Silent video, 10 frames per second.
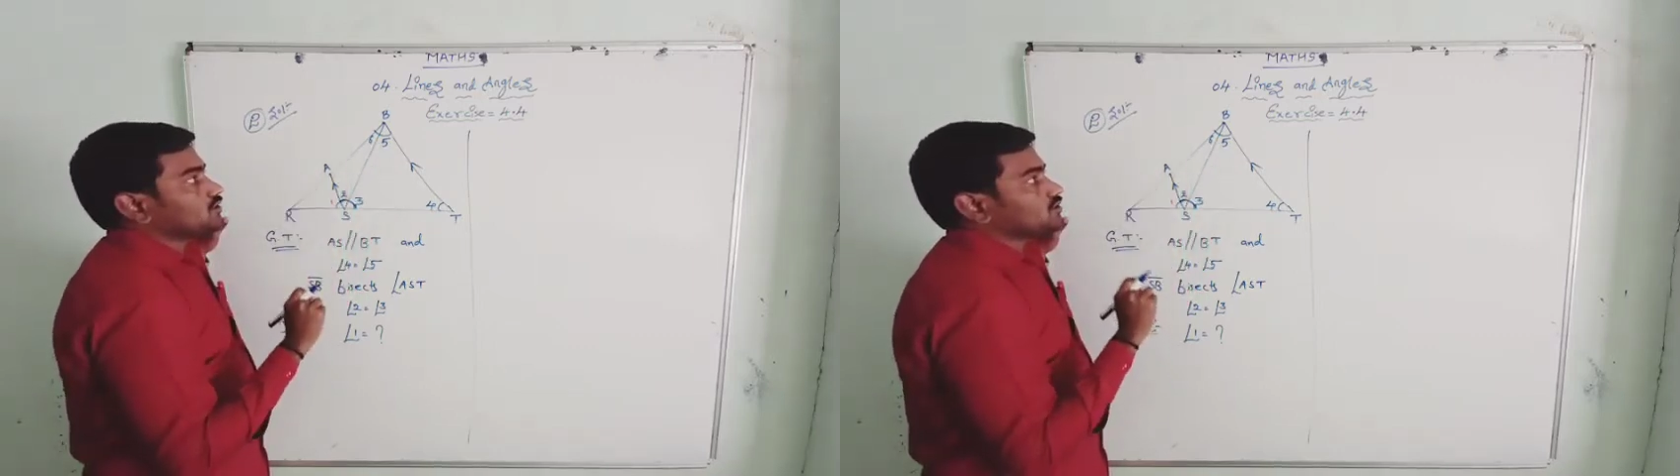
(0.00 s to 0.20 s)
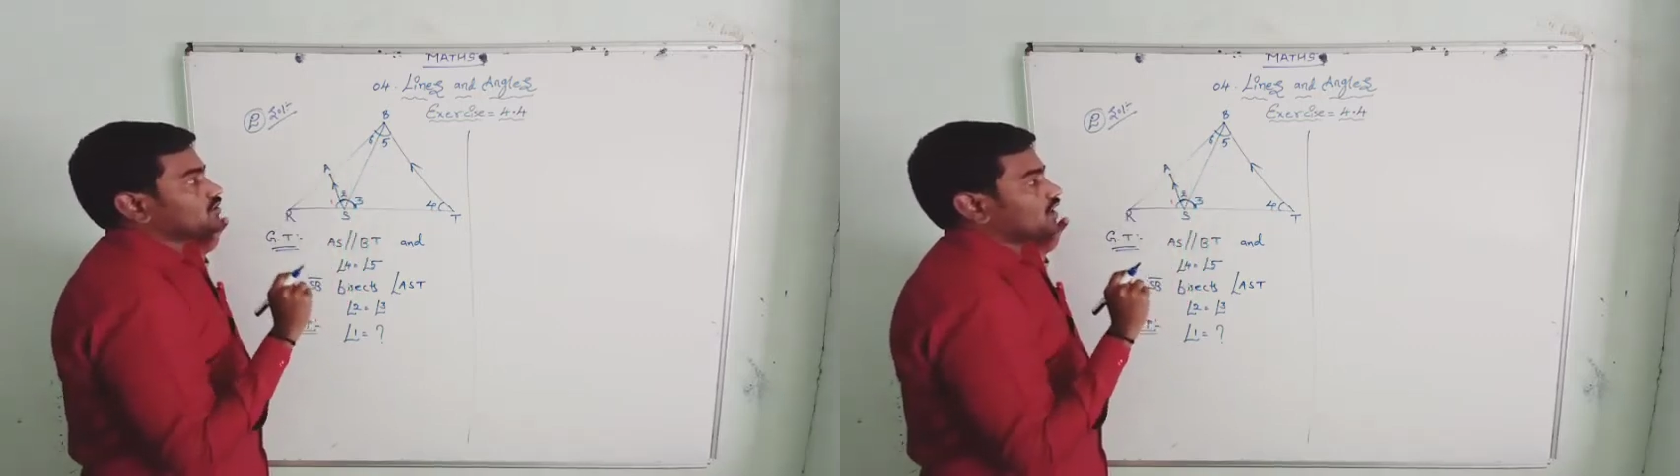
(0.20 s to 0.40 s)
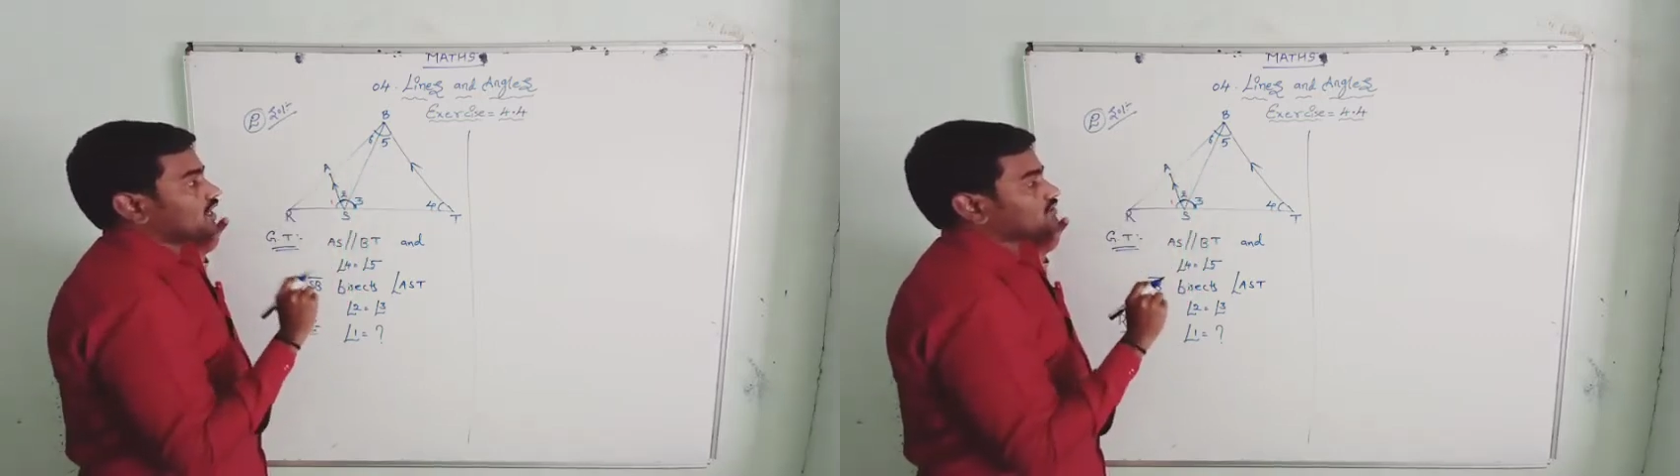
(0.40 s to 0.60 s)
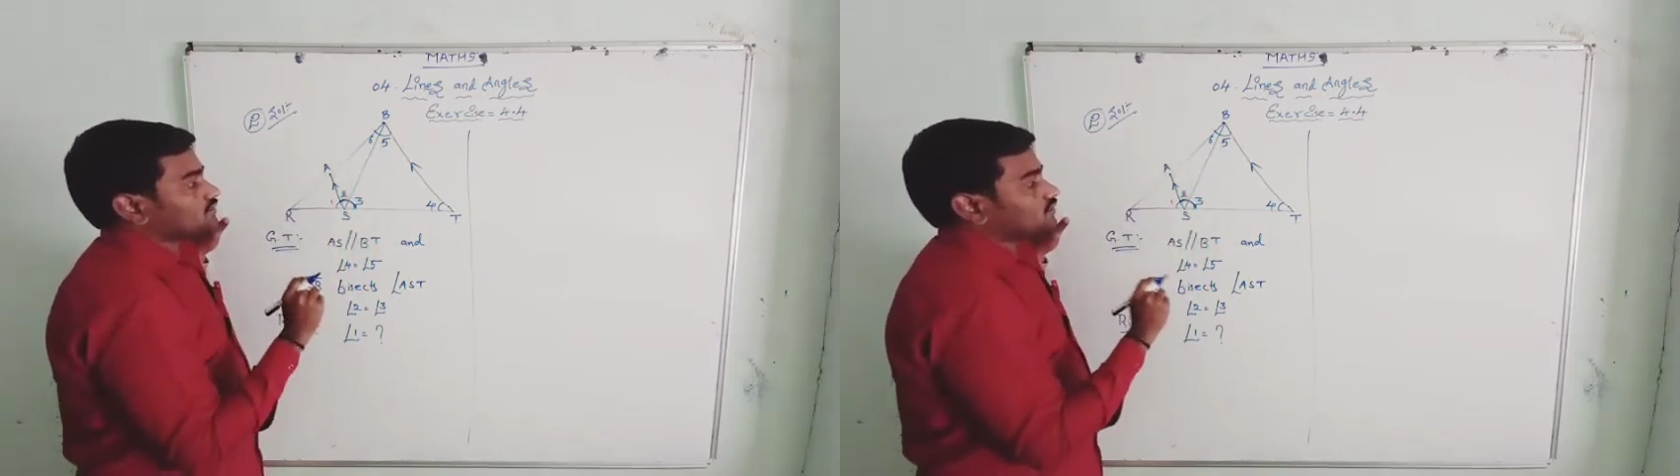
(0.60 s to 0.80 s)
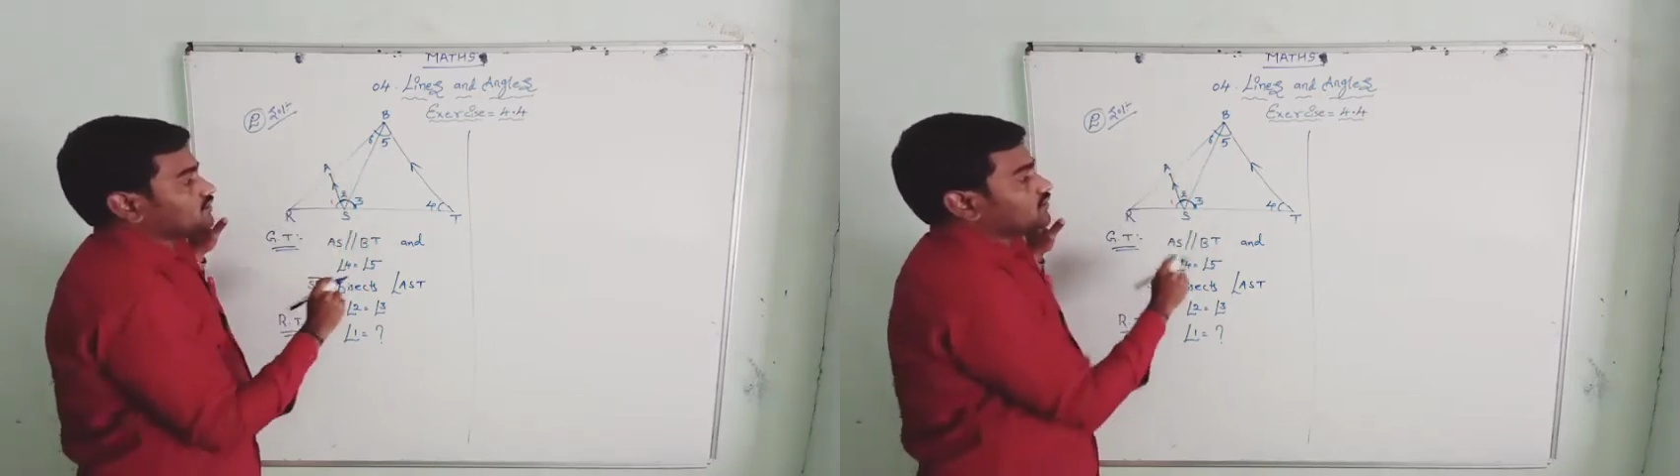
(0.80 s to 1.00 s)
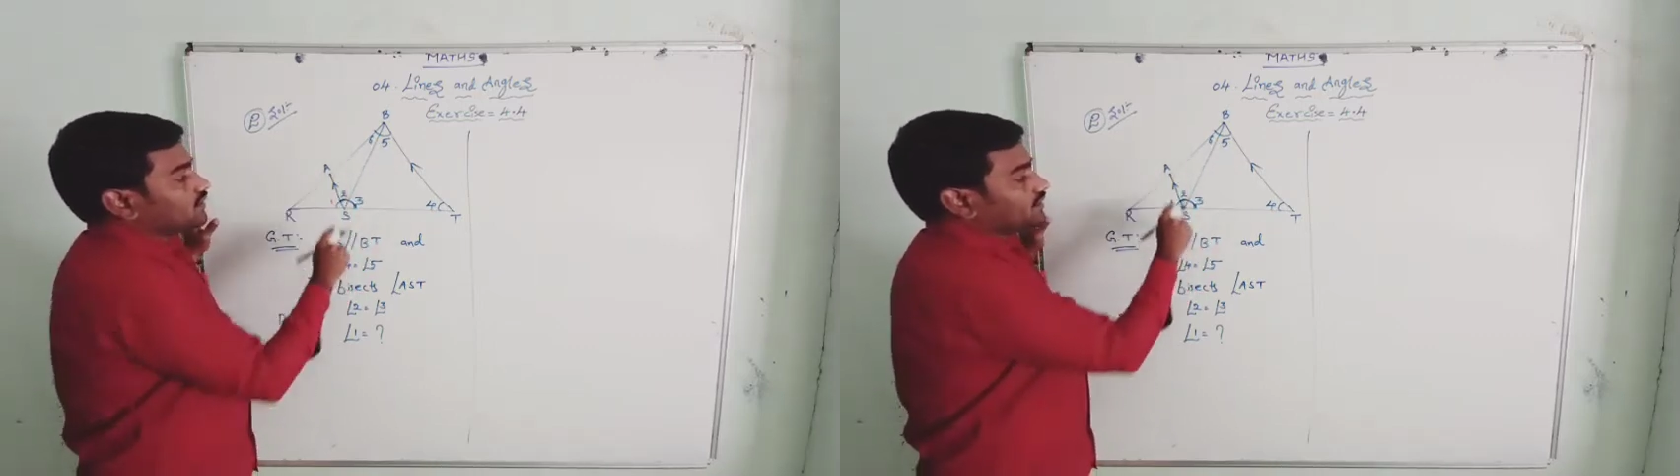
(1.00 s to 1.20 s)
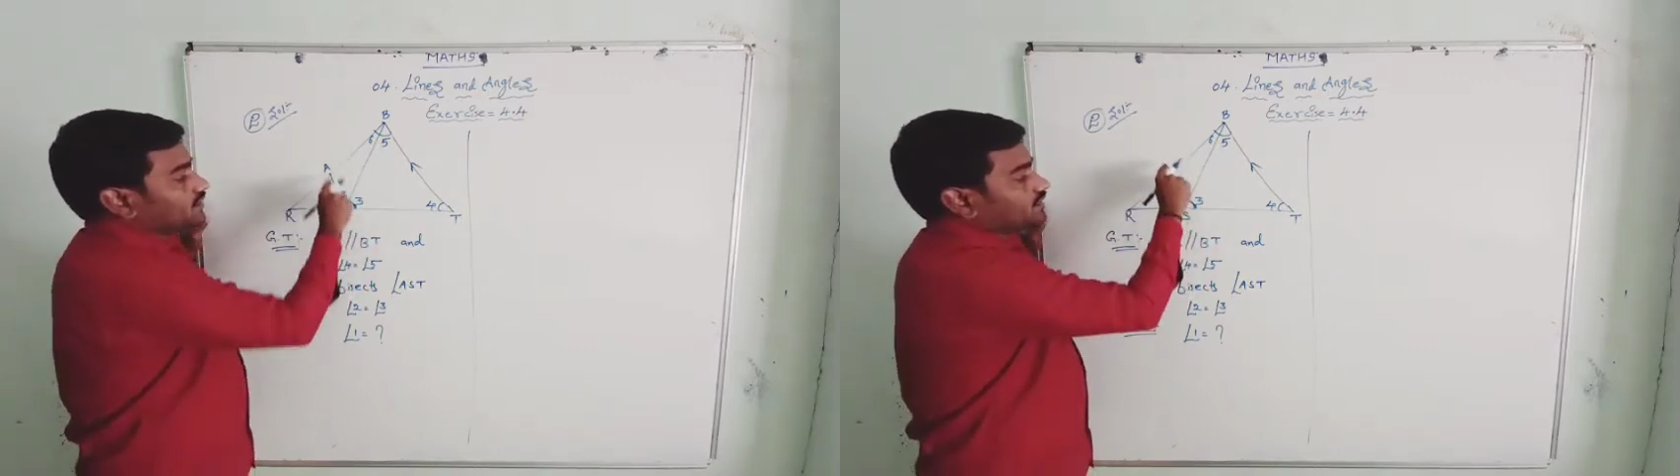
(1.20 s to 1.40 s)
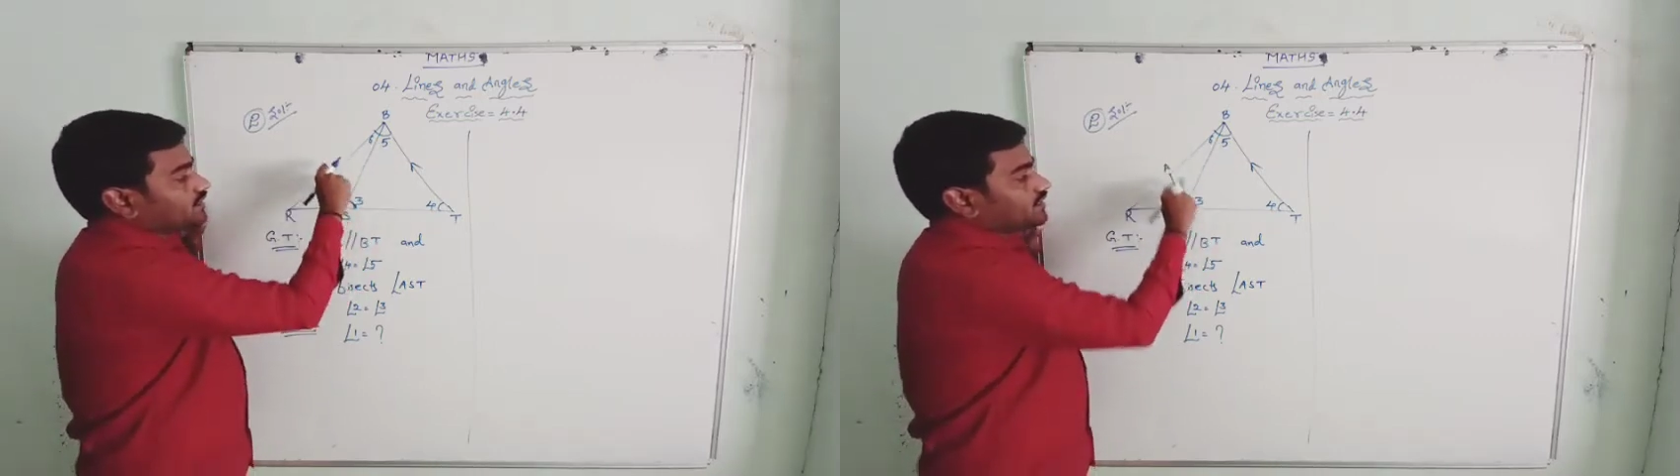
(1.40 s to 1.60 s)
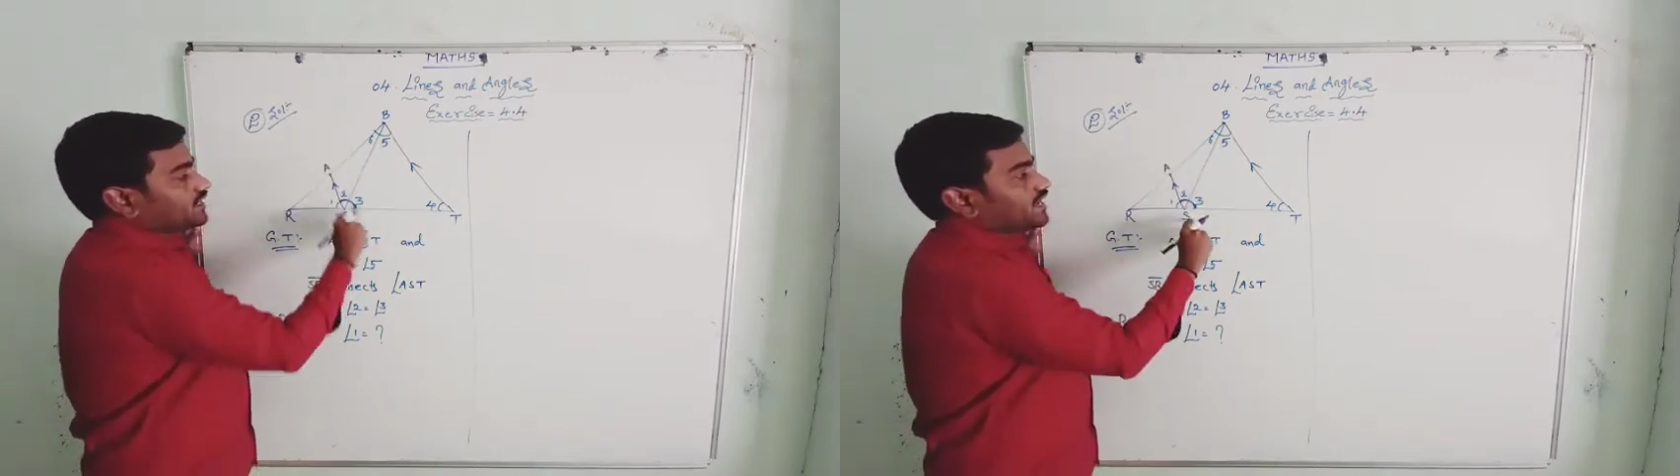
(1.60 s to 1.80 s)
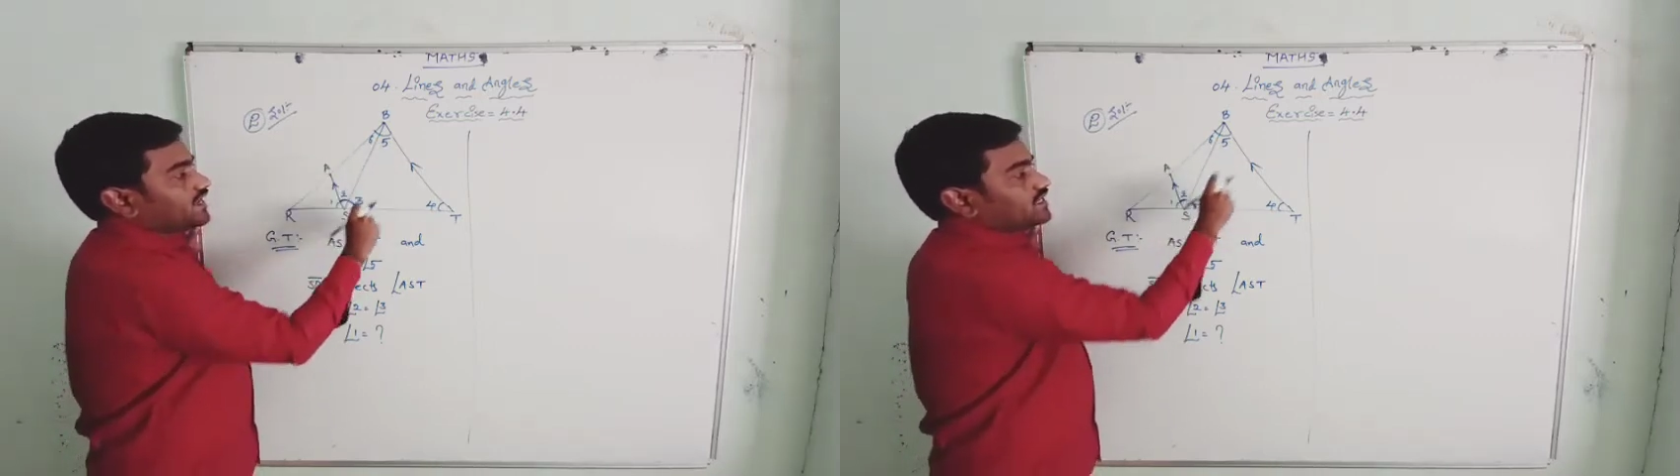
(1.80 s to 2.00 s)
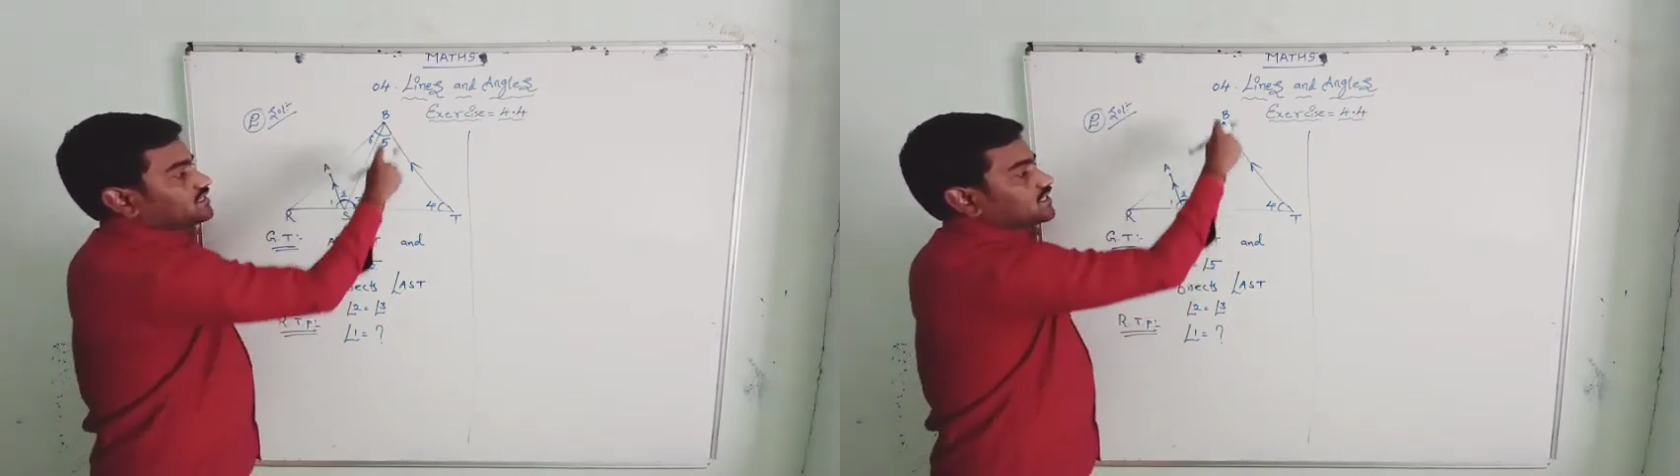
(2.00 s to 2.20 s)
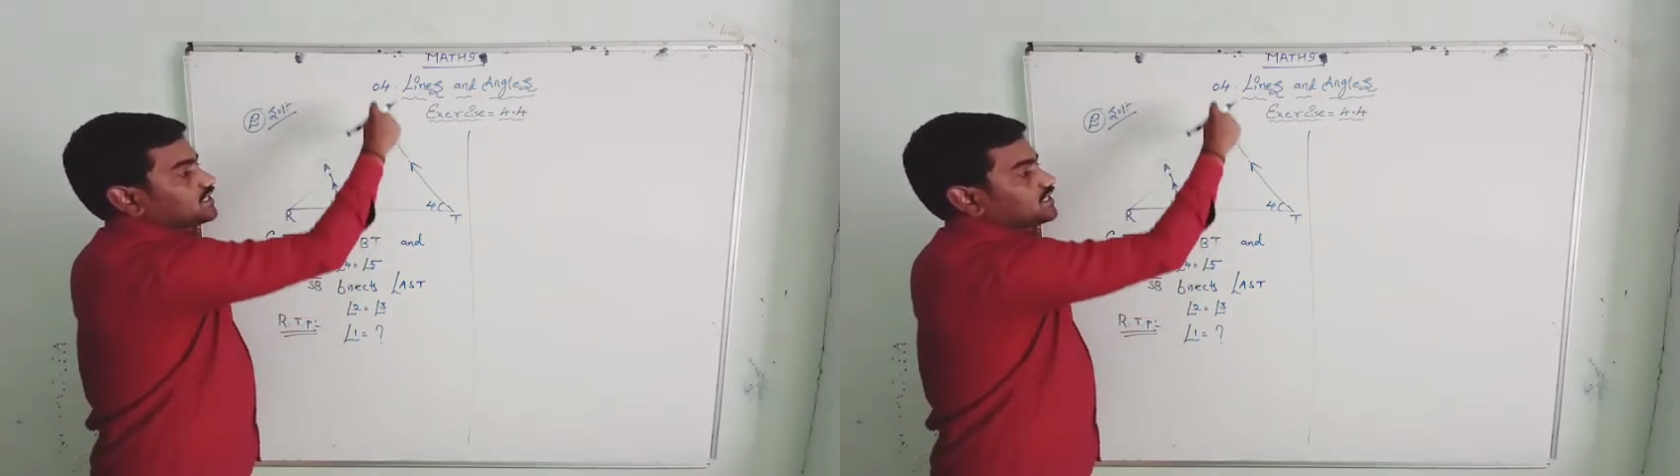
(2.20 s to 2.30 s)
So as you know here AS